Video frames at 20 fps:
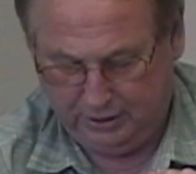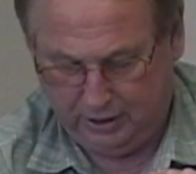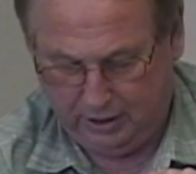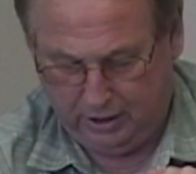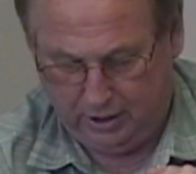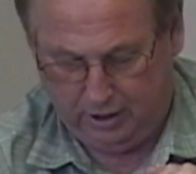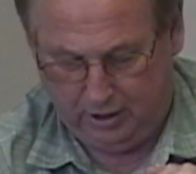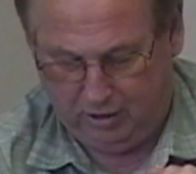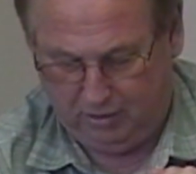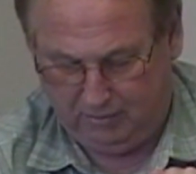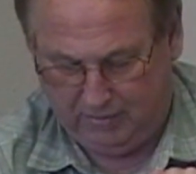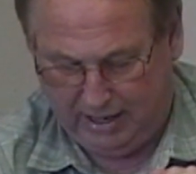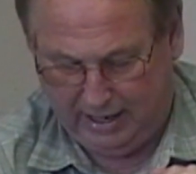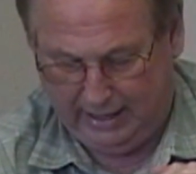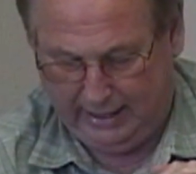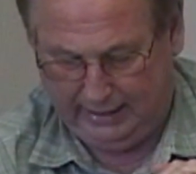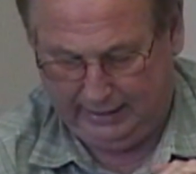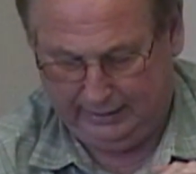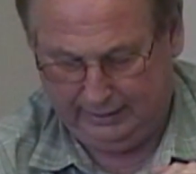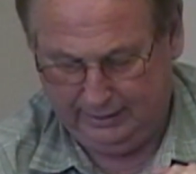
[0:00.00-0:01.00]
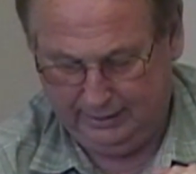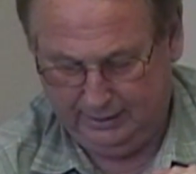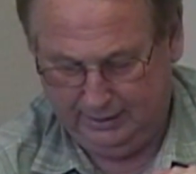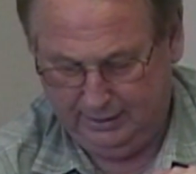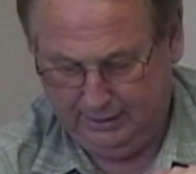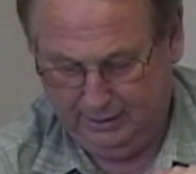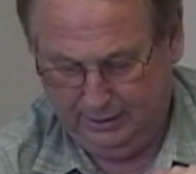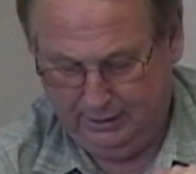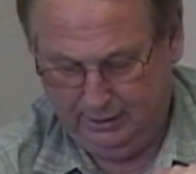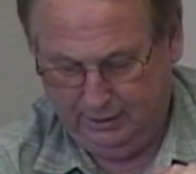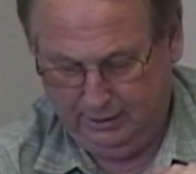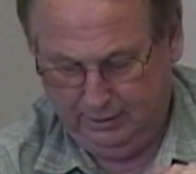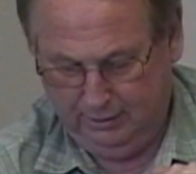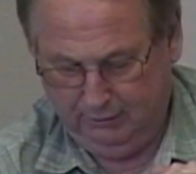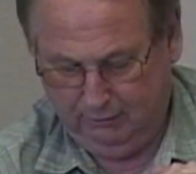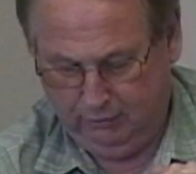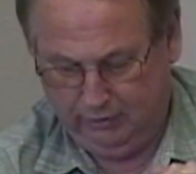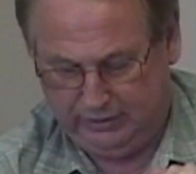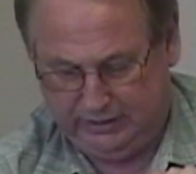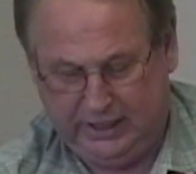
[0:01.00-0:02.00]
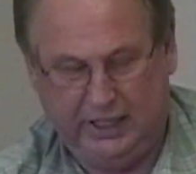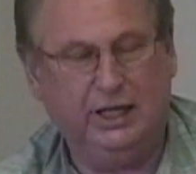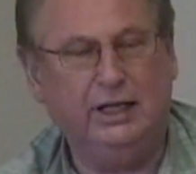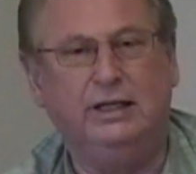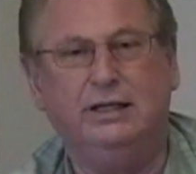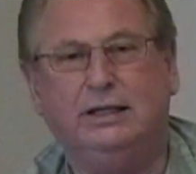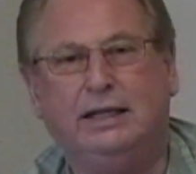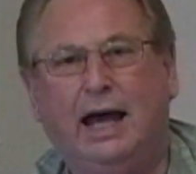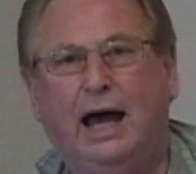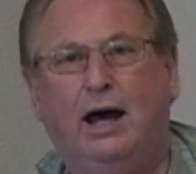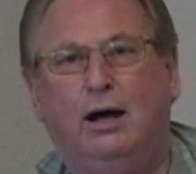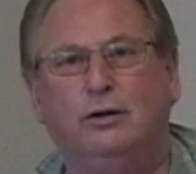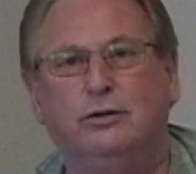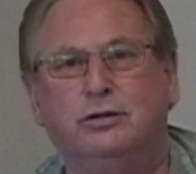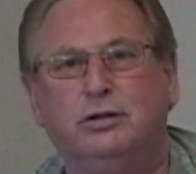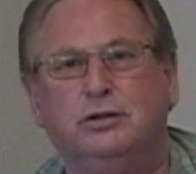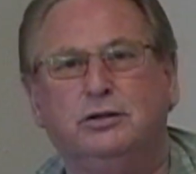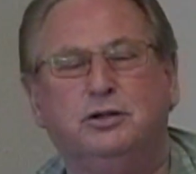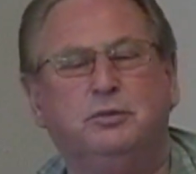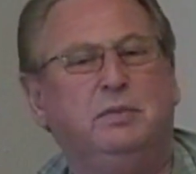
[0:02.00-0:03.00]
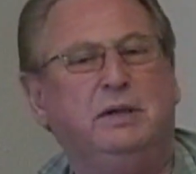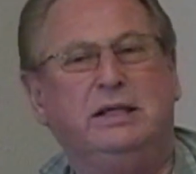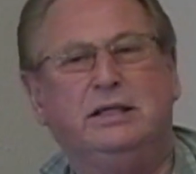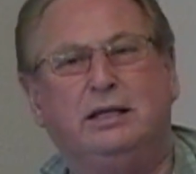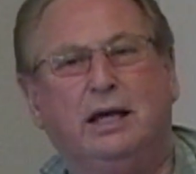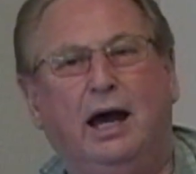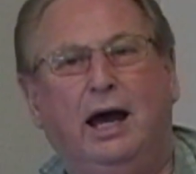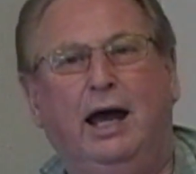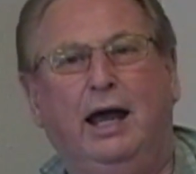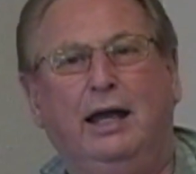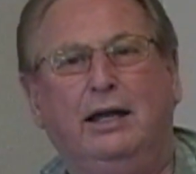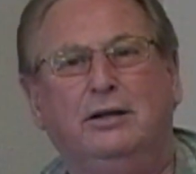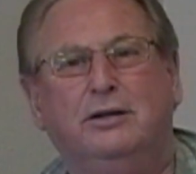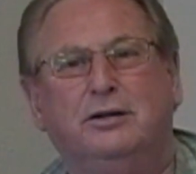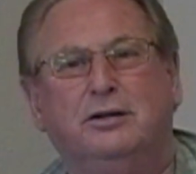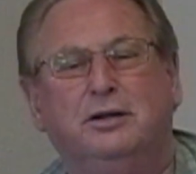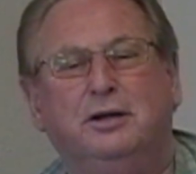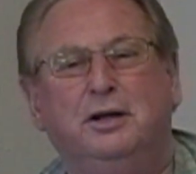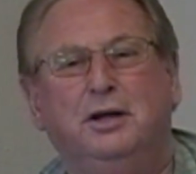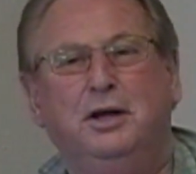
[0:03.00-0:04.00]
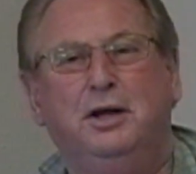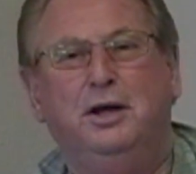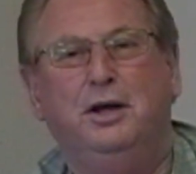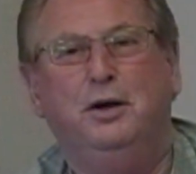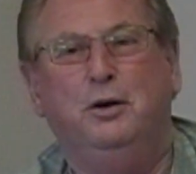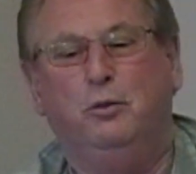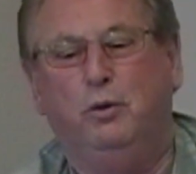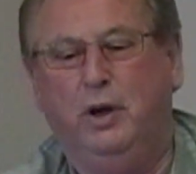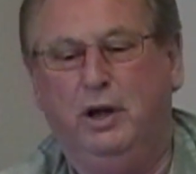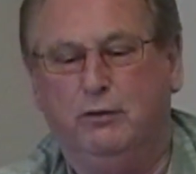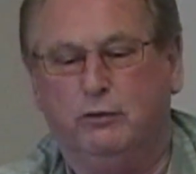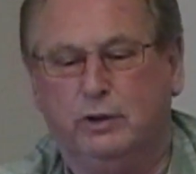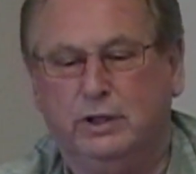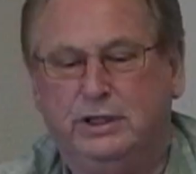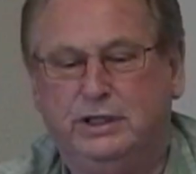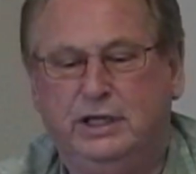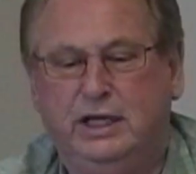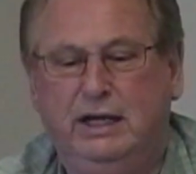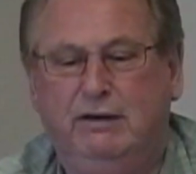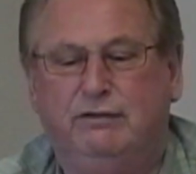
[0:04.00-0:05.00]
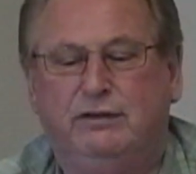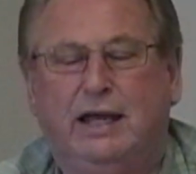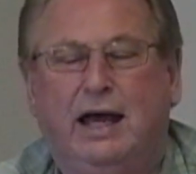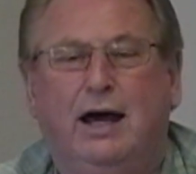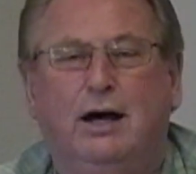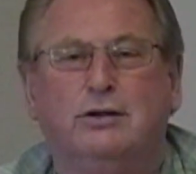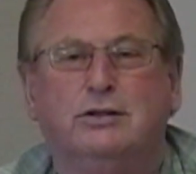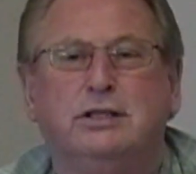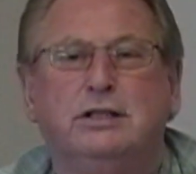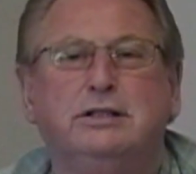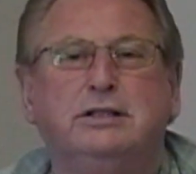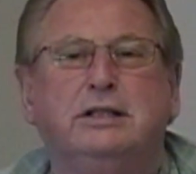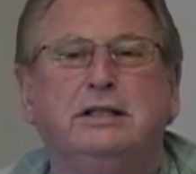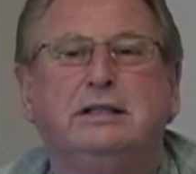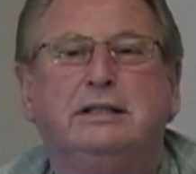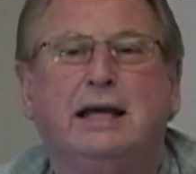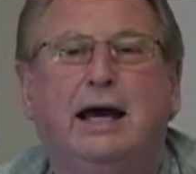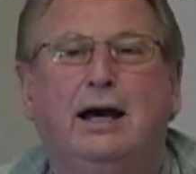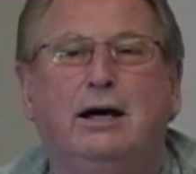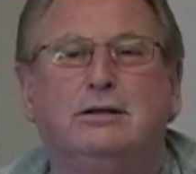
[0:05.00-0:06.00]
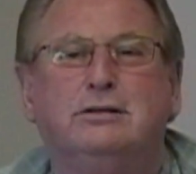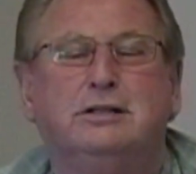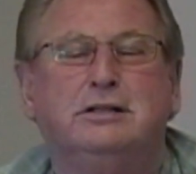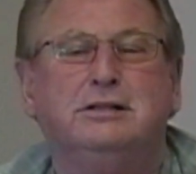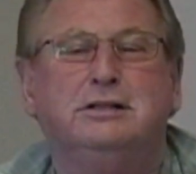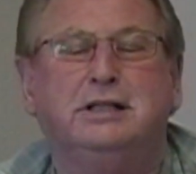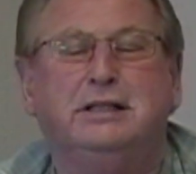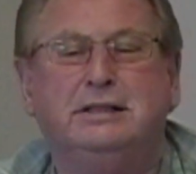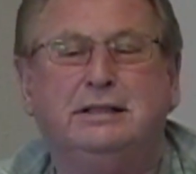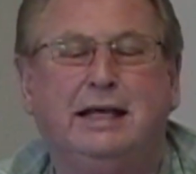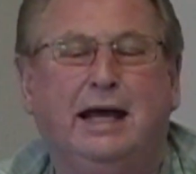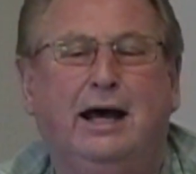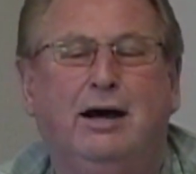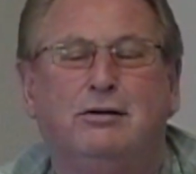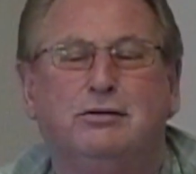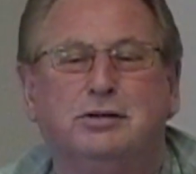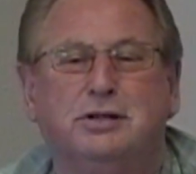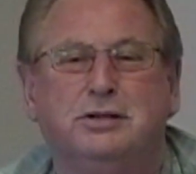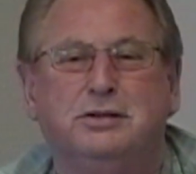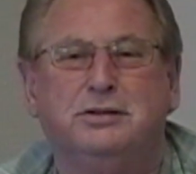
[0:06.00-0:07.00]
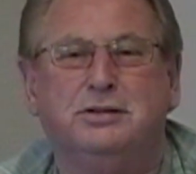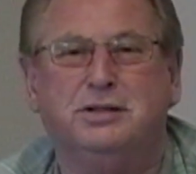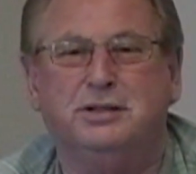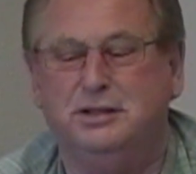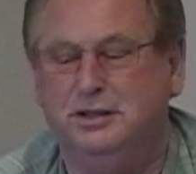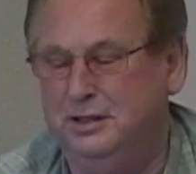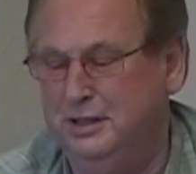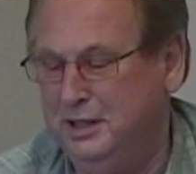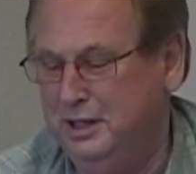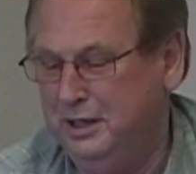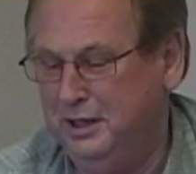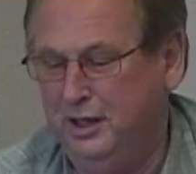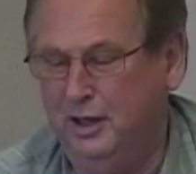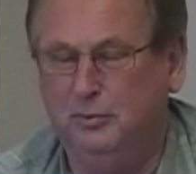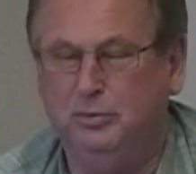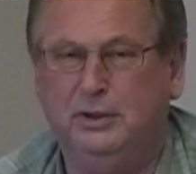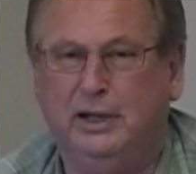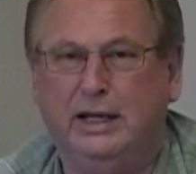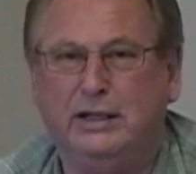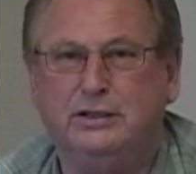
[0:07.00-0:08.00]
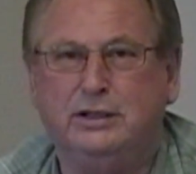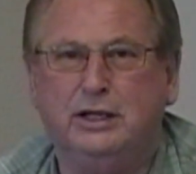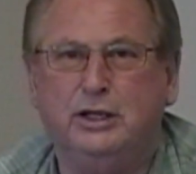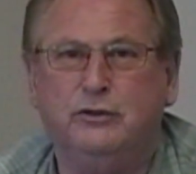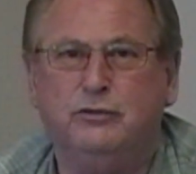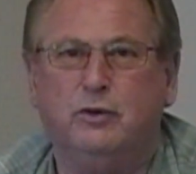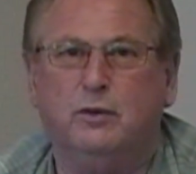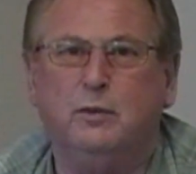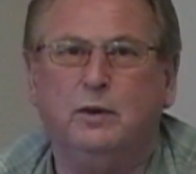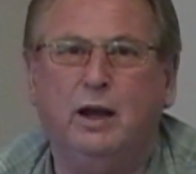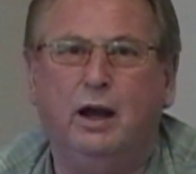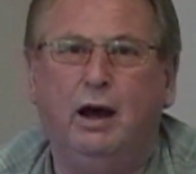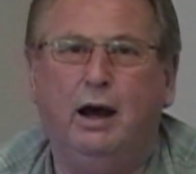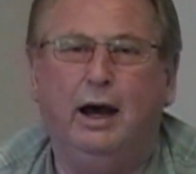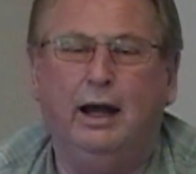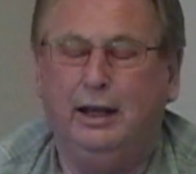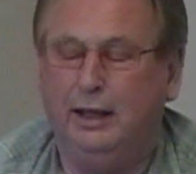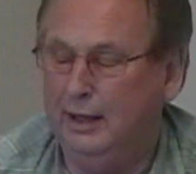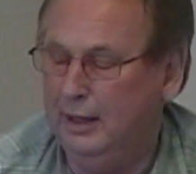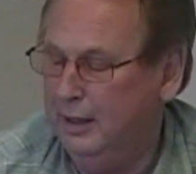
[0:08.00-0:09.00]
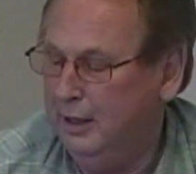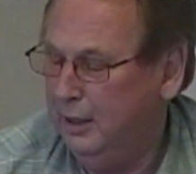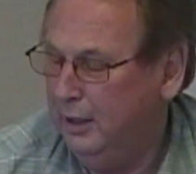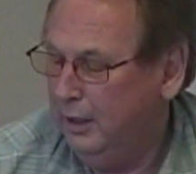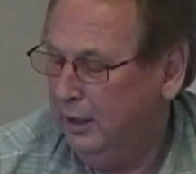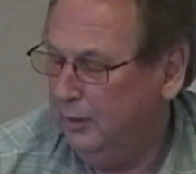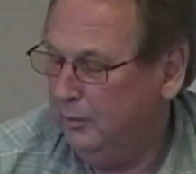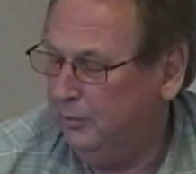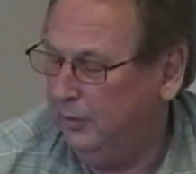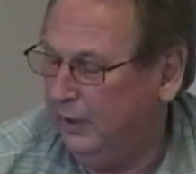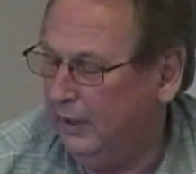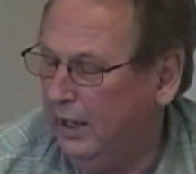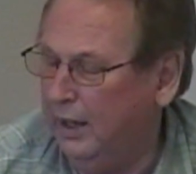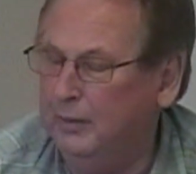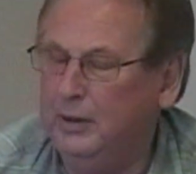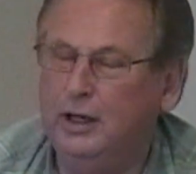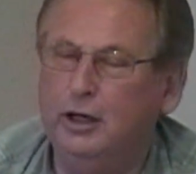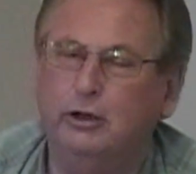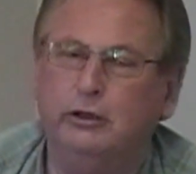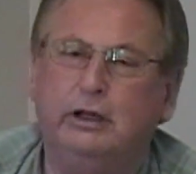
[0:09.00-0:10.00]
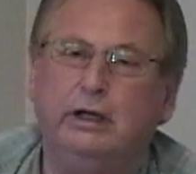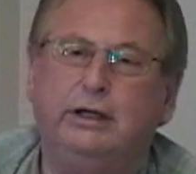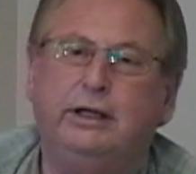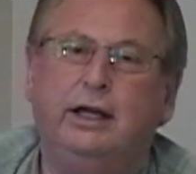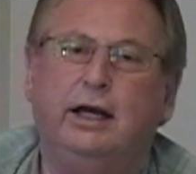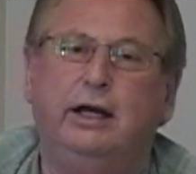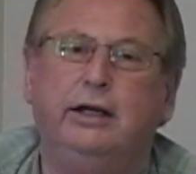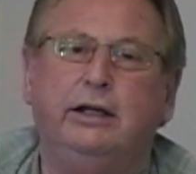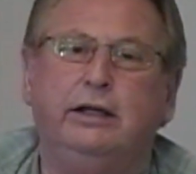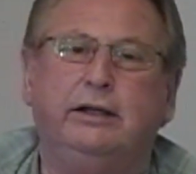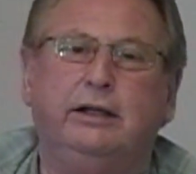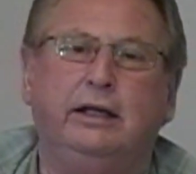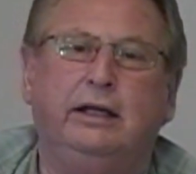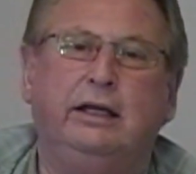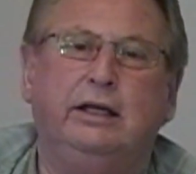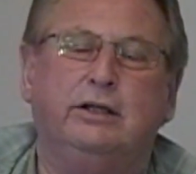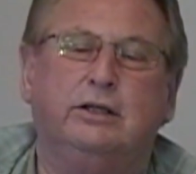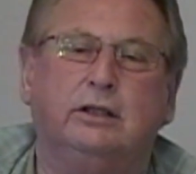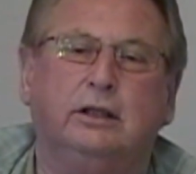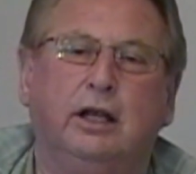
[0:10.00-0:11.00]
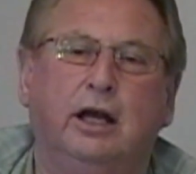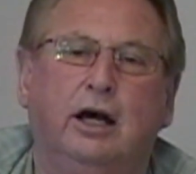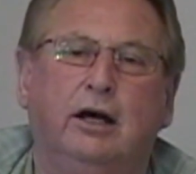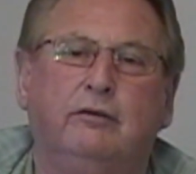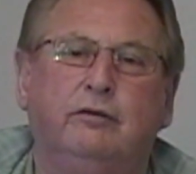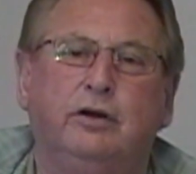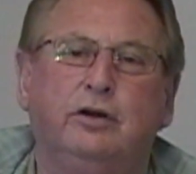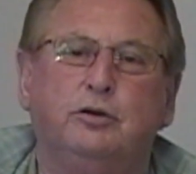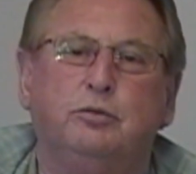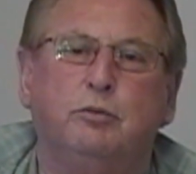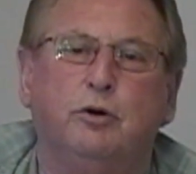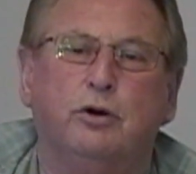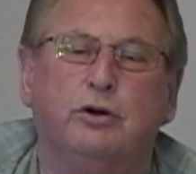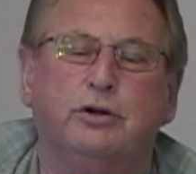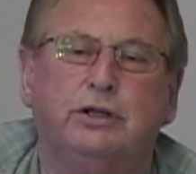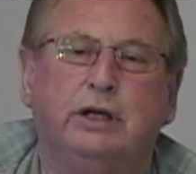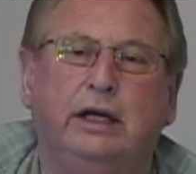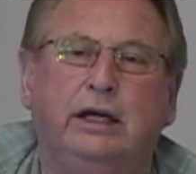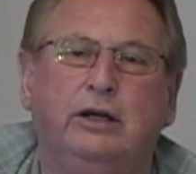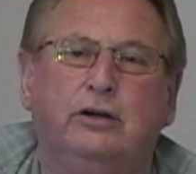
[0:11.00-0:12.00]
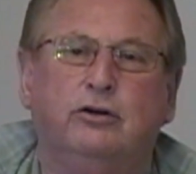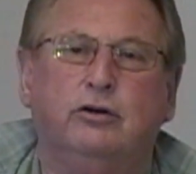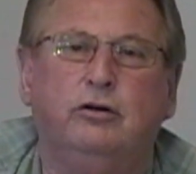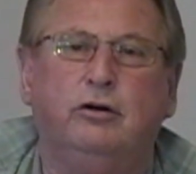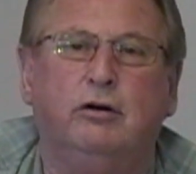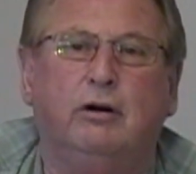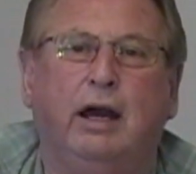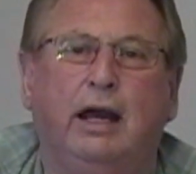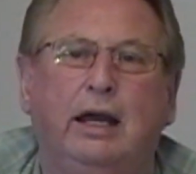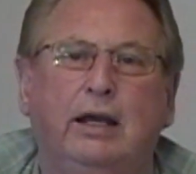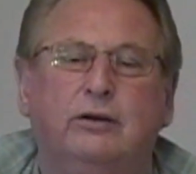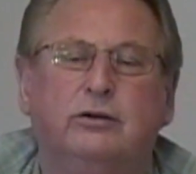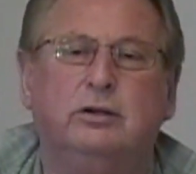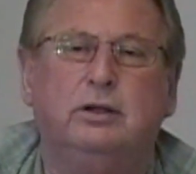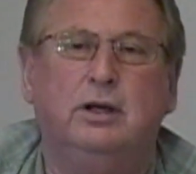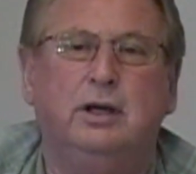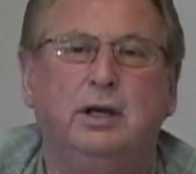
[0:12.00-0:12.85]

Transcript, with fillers: all mine, with ten thousands besides. We have received thousands and thousands and thousands of blessings from God, but I'm here to tell you that His love, His mercy, His grace